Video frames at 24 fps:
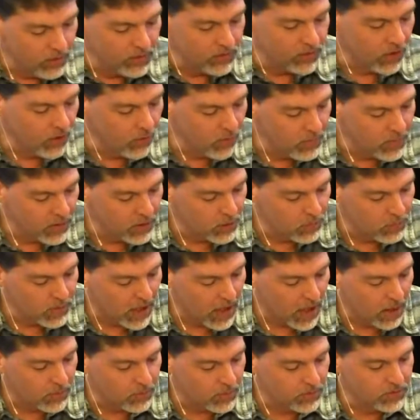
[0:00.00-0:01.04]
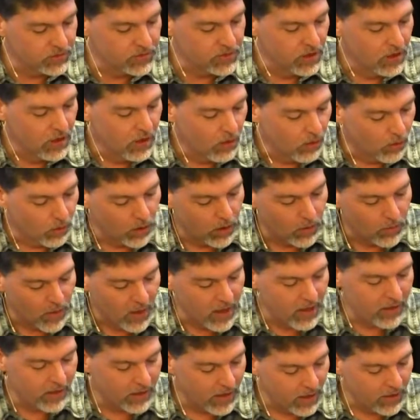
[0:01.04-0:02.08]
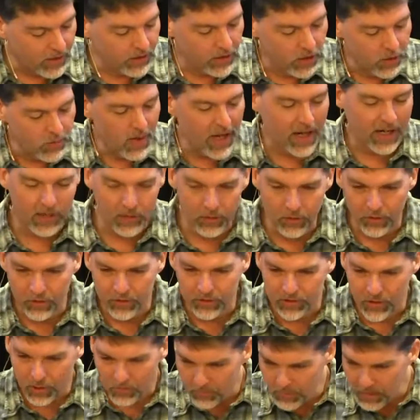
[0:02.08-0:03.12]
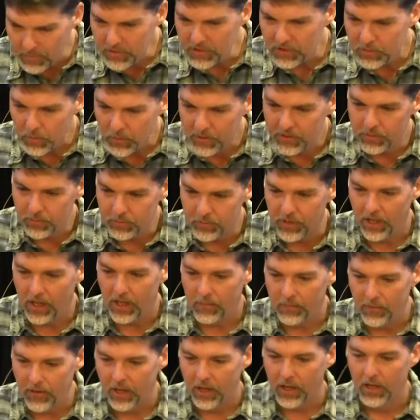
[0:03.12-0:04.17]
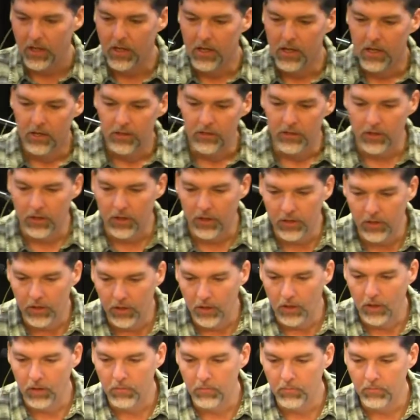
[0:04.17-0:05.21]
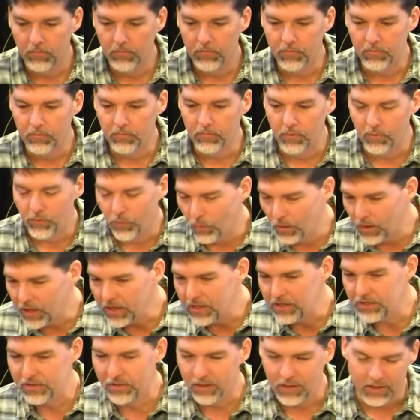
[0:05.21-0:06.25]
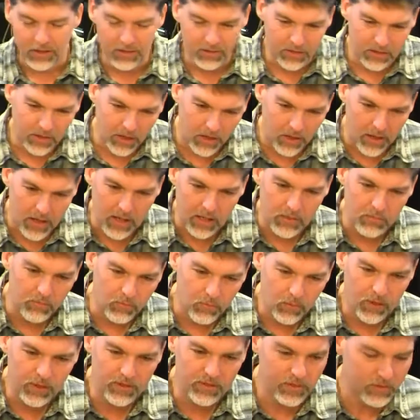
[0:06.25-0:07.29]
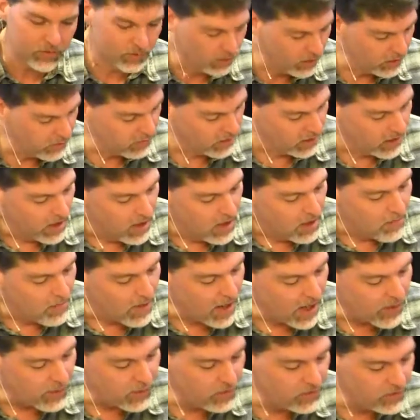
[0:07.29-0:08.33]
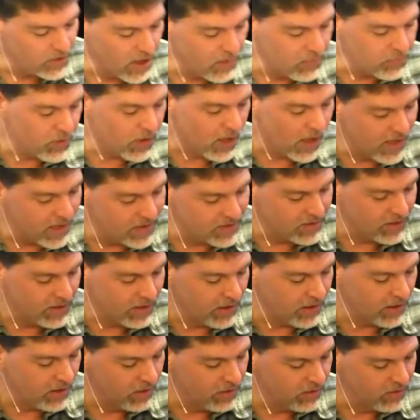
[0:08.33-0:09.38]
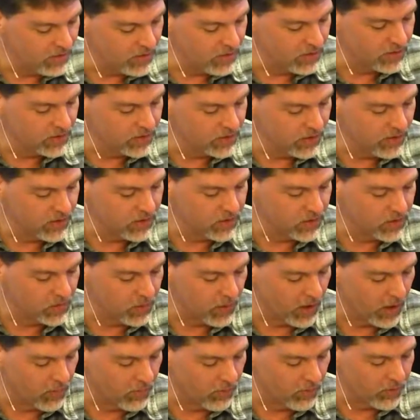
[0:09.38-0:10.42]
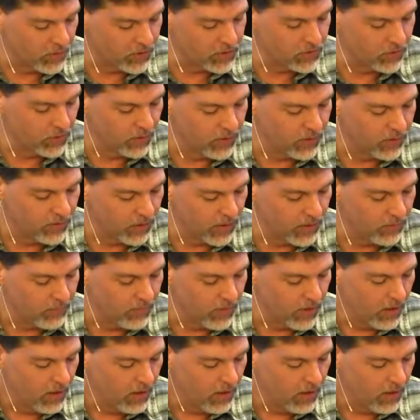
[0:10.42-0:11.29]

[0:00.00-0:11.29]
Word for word: You can turn with me your Bibles or write it down and go back and look this up. Maybe spend some time there during um, before Easter to go, hey, what does this really mean? Matthew chapter 18, Jesus teaches a parable, verse 23.